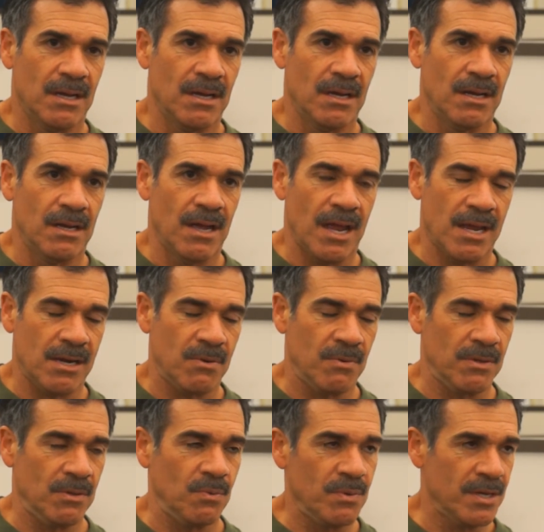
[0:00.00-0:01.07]
uh,
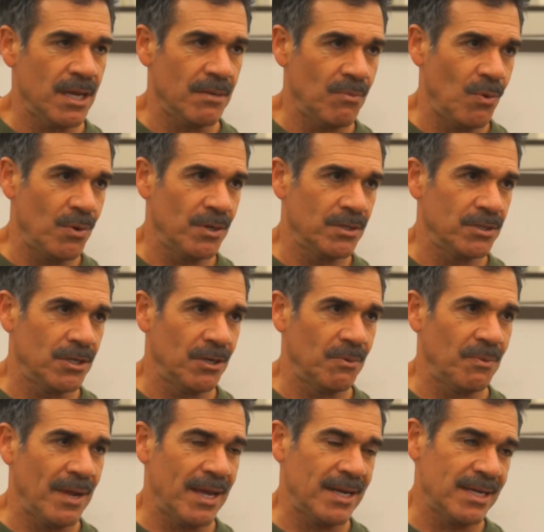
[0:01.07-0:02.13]
anchoring the weekend morning show,
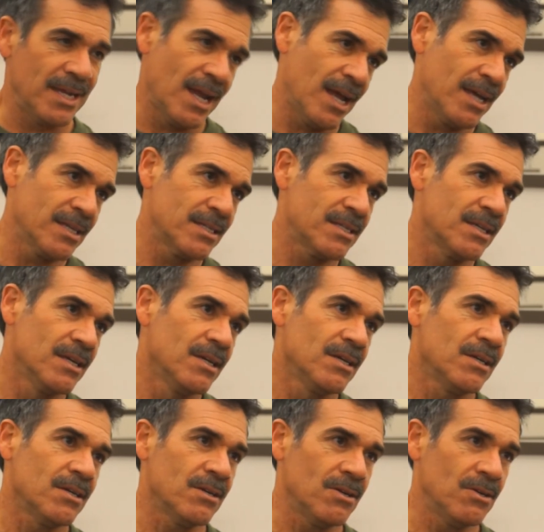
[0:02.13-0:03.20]
we had a guest
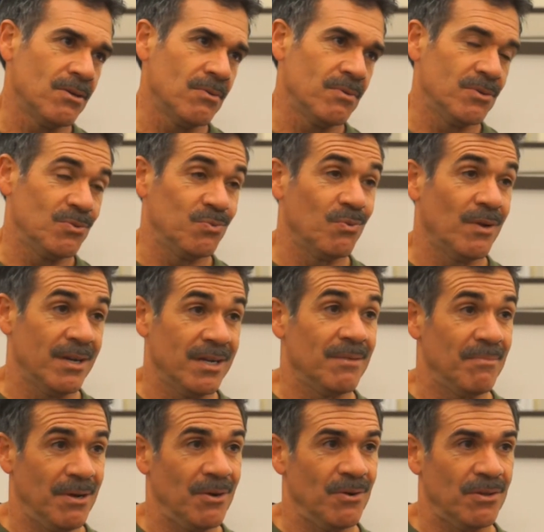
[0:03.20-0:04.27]
who was running a
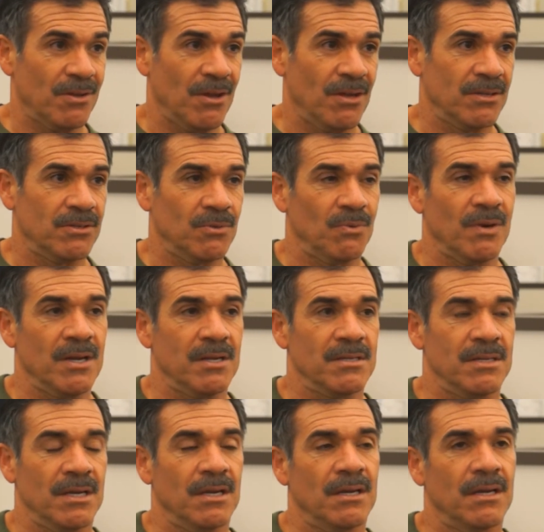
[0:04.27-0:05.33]
marathon to
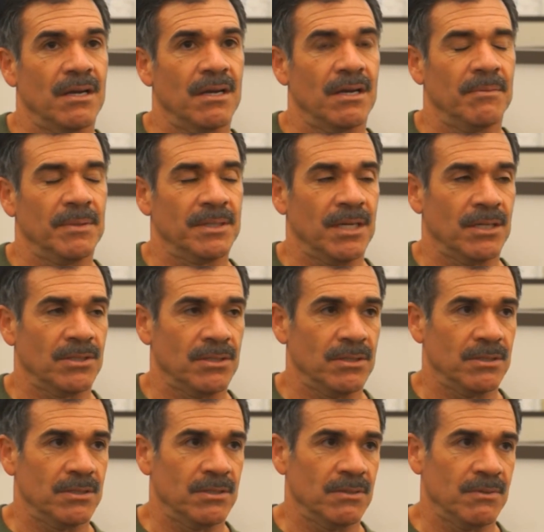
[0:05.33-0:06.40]
raise um,
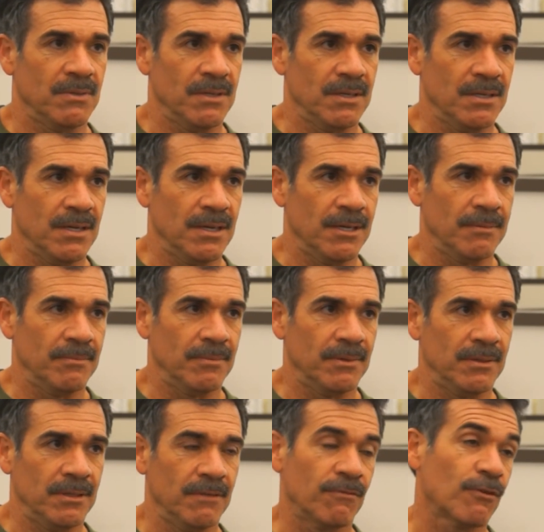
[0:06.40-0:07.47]
attention to the
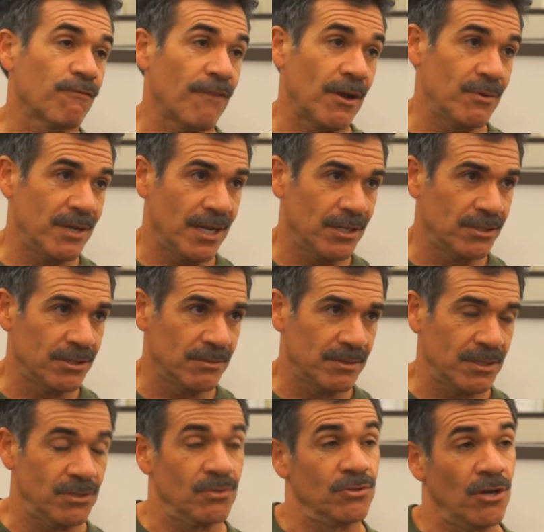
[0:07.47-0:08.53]
um, Liver Foundation
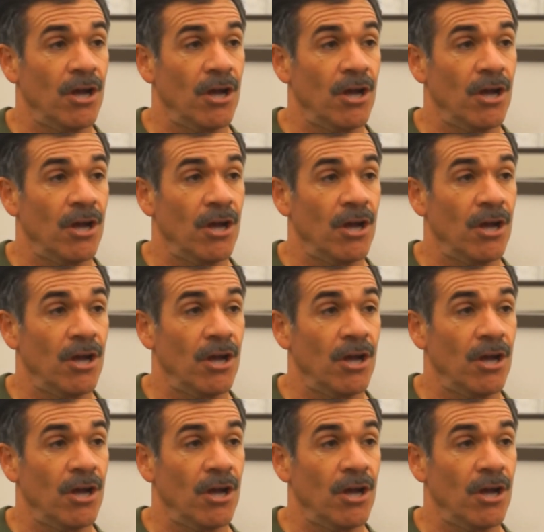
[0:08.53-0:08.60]
because her mm.